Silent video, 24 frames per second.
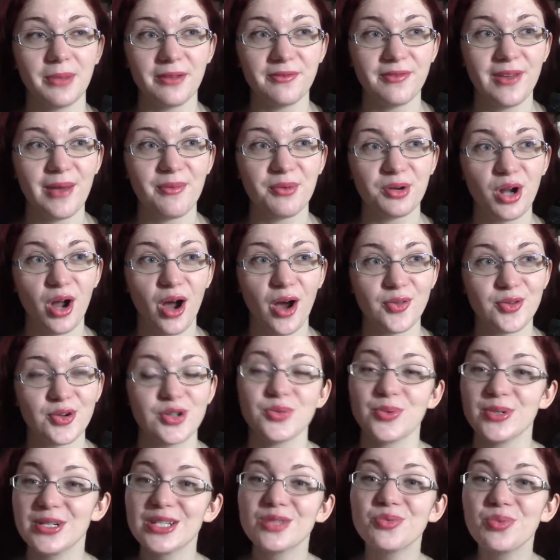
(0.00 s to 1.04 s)
favorite authors,
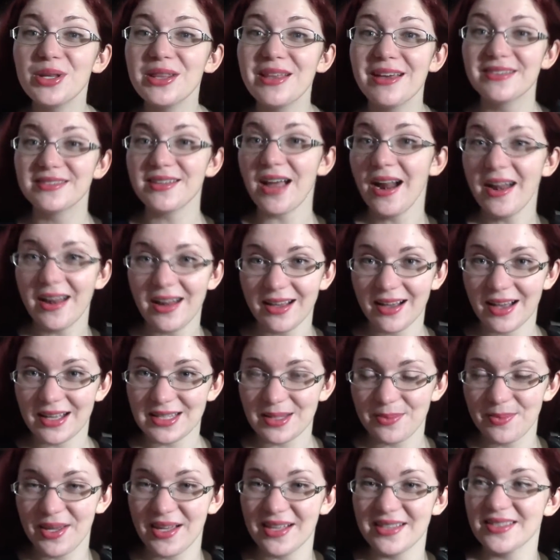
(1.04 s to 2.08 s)
which is really exciting because
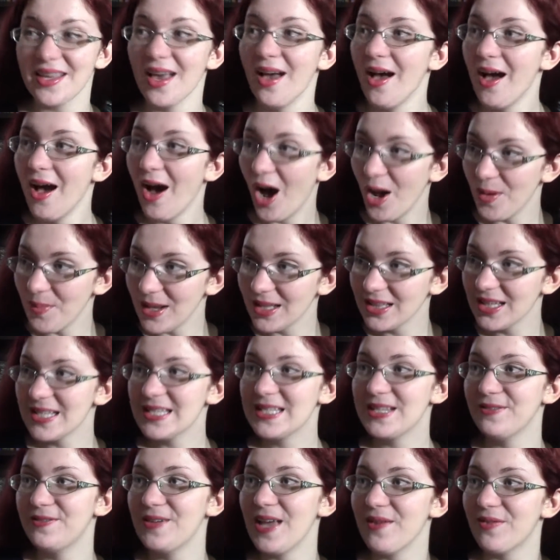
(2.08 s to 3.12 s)
it means on my
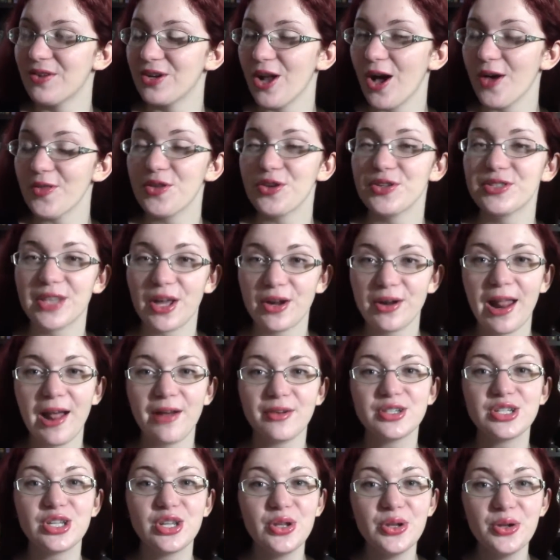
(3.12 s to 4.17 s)
list of favorite authors there are now
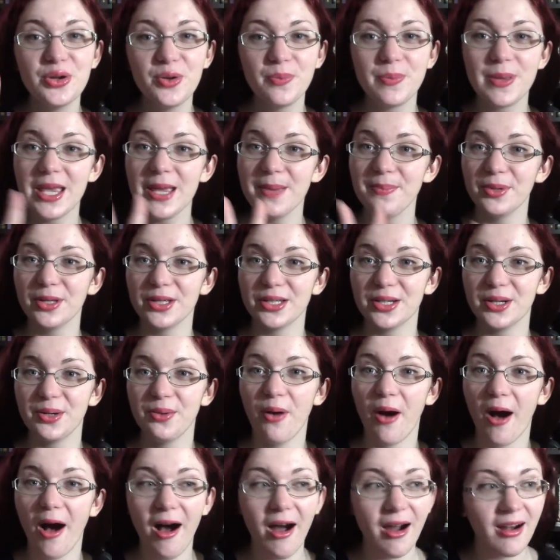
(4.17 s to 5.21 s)
two people who
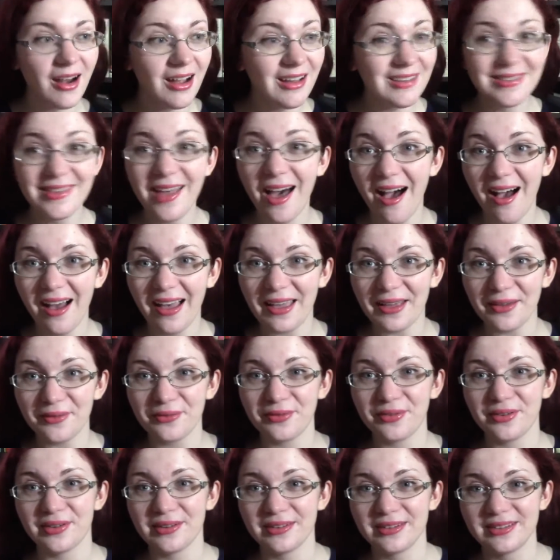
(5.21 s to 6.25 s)
are
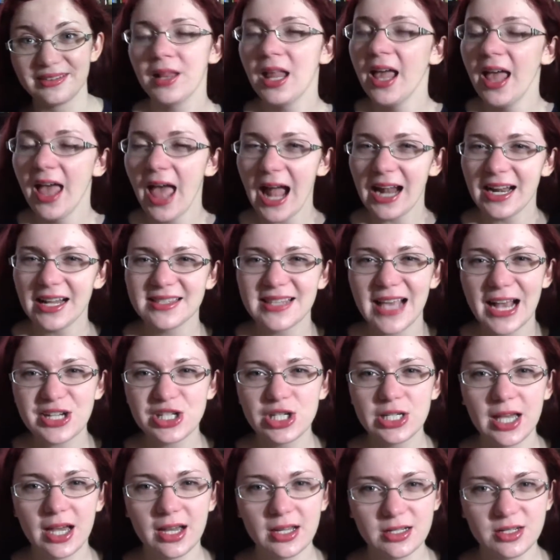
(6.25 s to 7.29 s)
alive. And it's
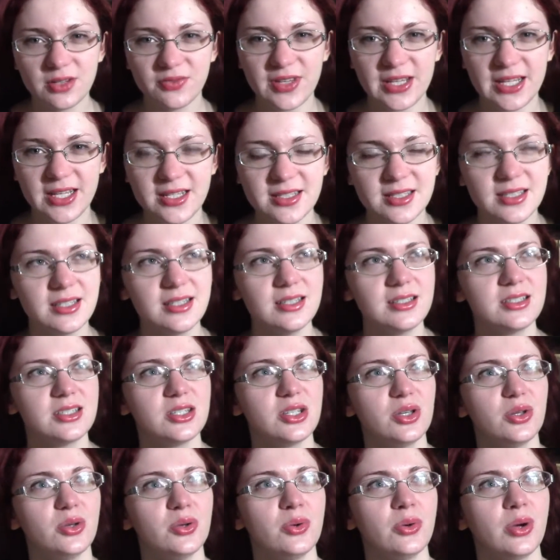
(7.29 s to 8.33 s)
actually kind of easy
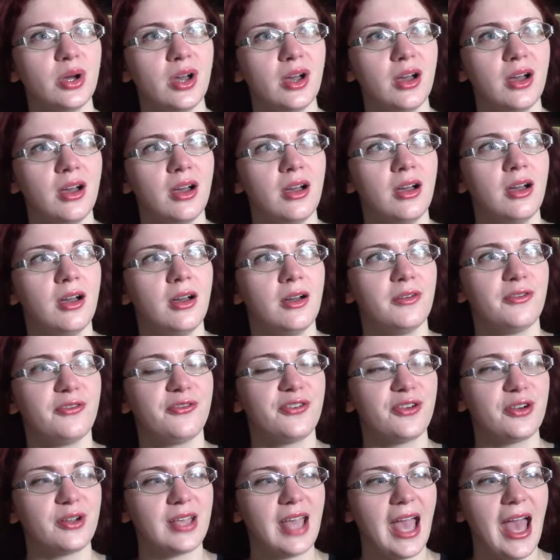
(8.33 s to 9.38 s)
to
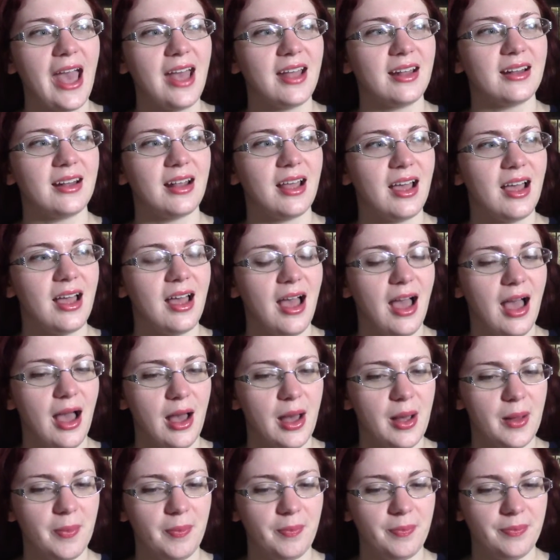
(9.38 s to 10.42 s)
forget
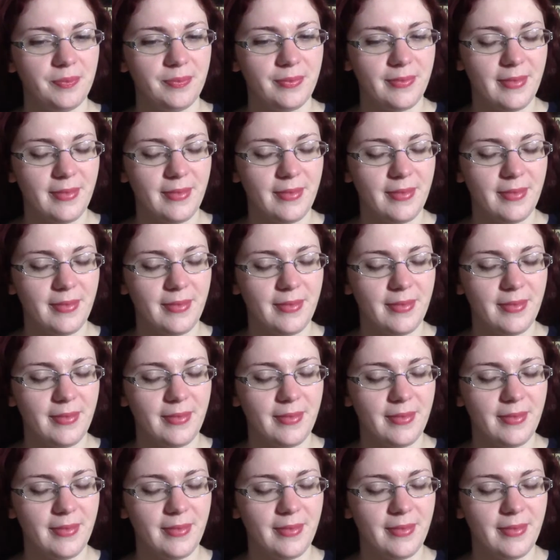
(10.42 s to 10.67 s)
um,